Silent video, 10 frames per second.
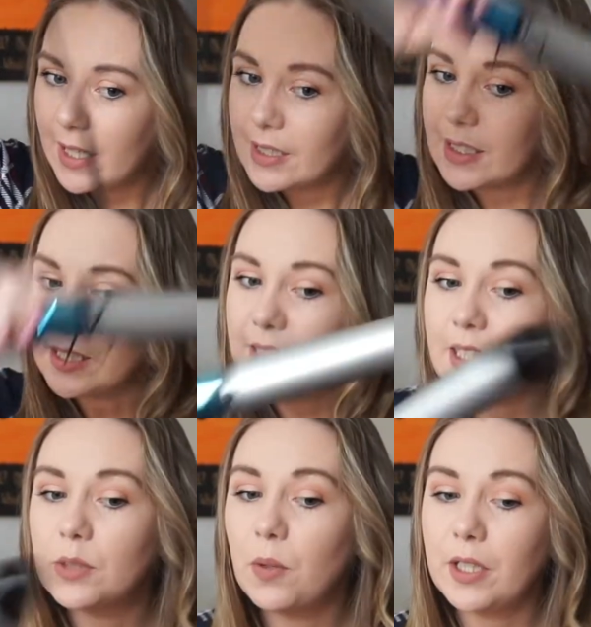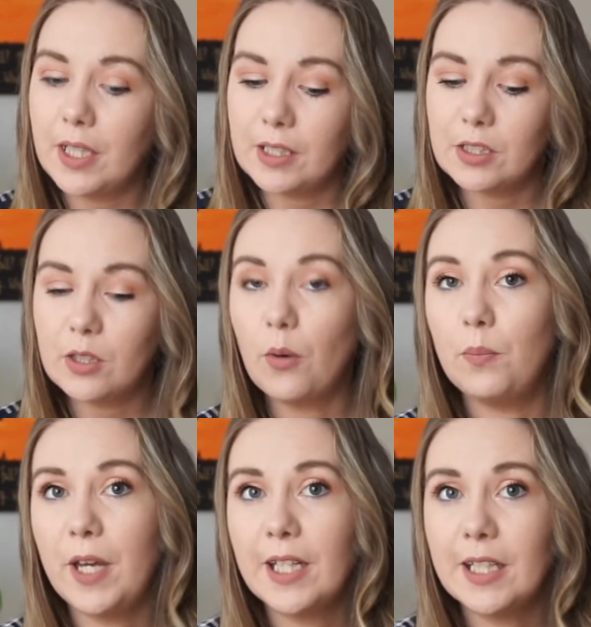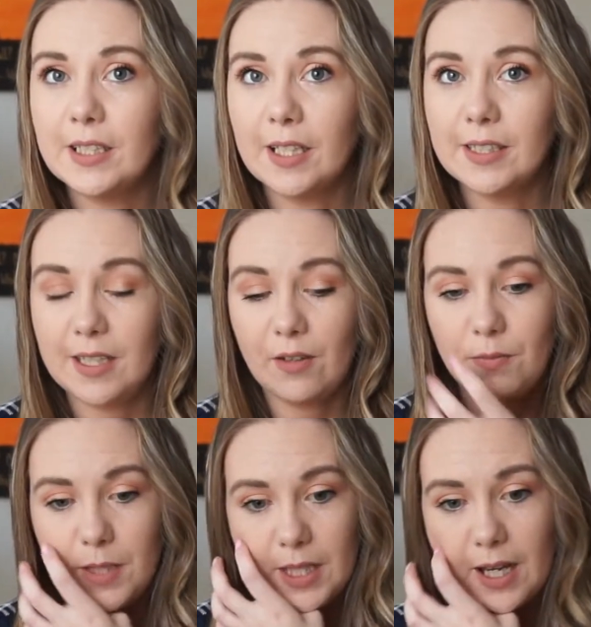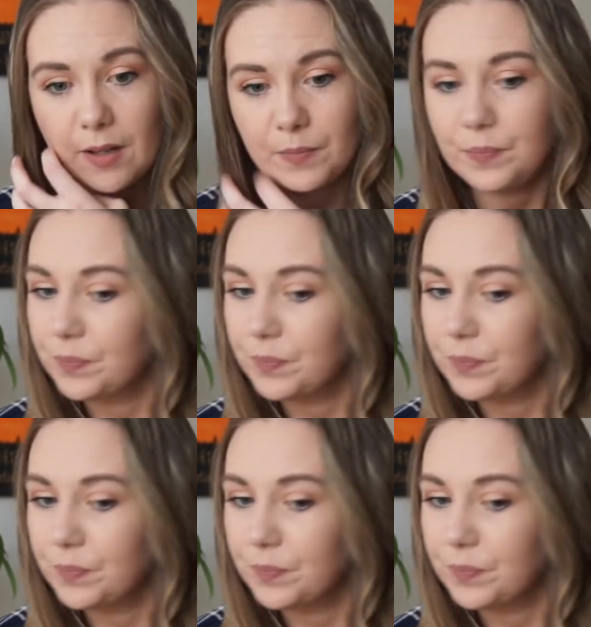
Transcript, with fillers: Since this one is so big, it does give me that.